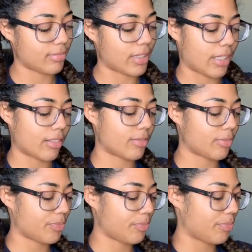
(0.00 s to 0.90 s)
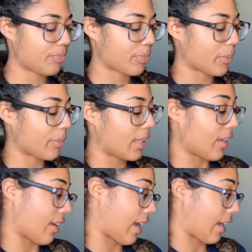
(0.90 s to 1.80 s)
Yeah,
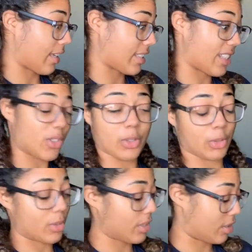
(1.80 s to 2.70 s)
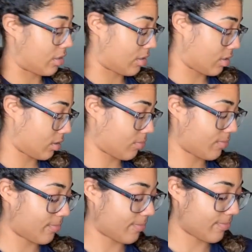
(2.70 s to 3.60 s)
I guess that's all the questions.
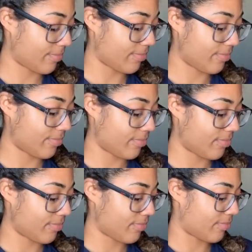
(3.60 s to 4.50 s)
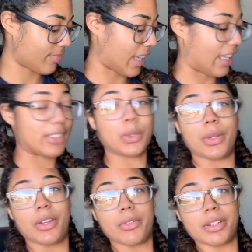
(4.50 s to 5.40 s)
I had like
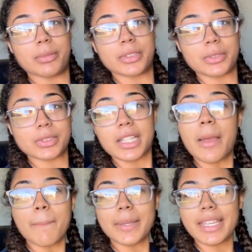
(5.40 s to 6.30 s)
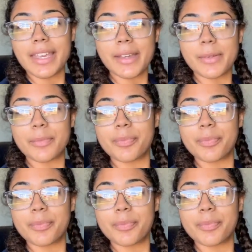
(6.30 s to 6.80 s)
12 of them jokes, but yeah.